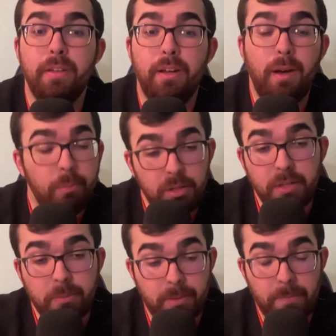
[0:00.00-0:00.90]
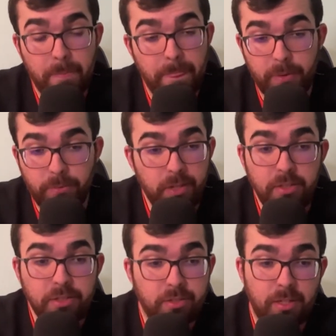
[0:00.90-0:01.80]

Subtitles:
Unbelievable. Really just